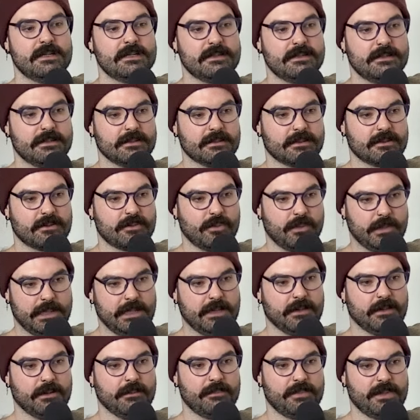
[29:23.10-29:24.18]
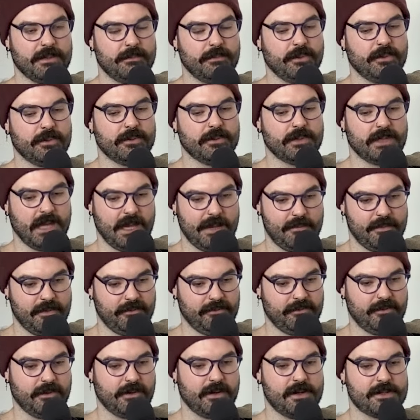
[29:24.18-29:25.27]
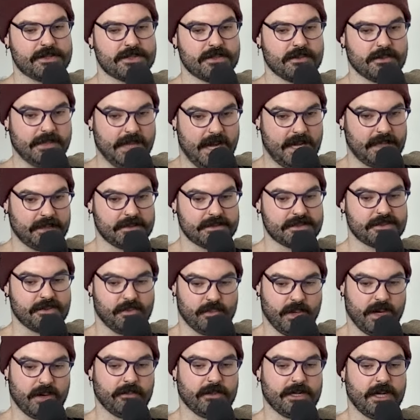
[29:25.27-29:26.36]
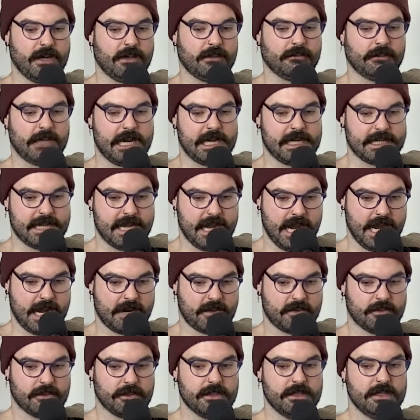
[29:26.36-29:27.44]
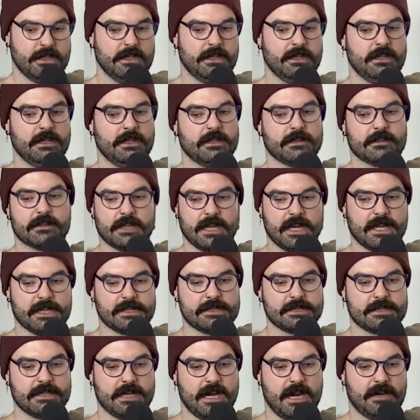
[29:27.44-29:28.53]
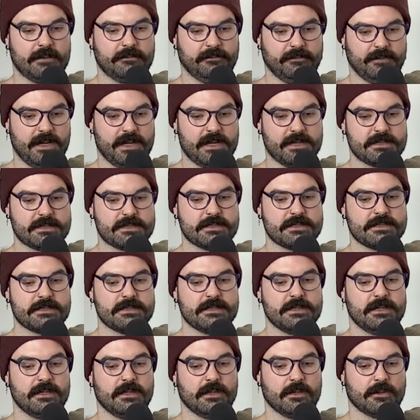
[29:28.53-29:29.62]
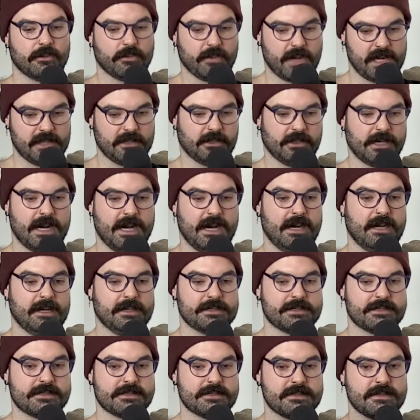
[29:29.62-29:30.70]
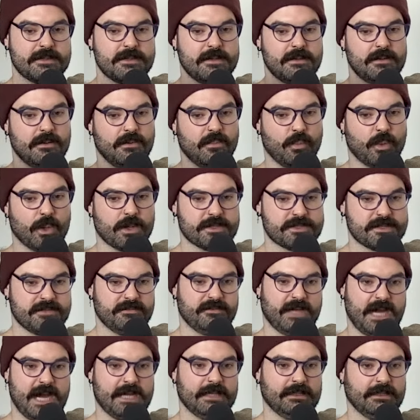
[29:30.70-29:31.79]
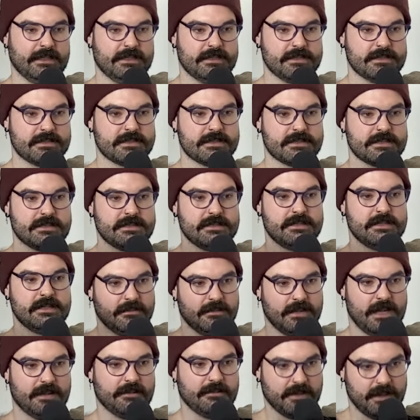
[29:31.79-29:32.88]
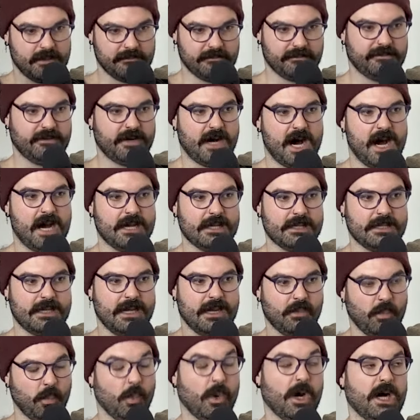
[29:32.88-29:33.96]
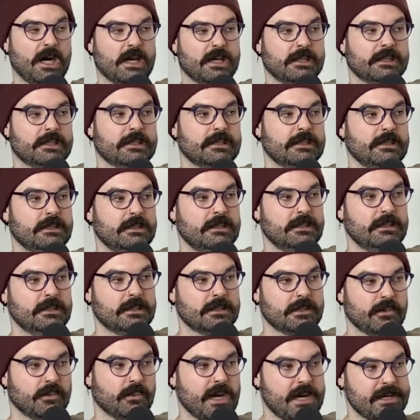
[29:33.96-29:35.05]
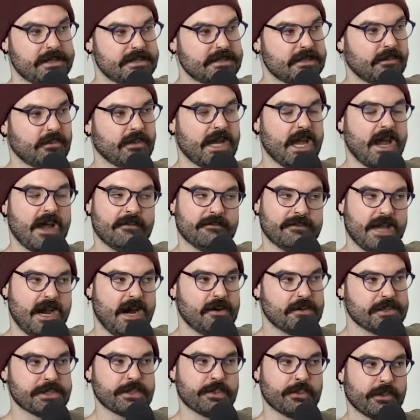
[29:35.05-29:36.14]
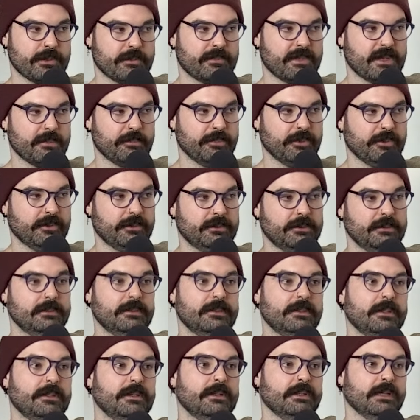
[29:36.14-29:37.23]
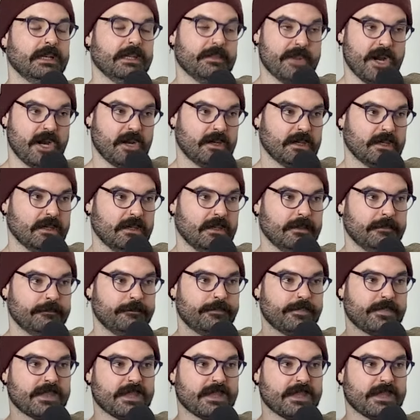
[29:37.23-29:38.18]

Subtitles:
the queer people who came before us, who got us to where we are right now, they did not face greater odds, worse violence, and fought and won the rights that we have now as queer people in America.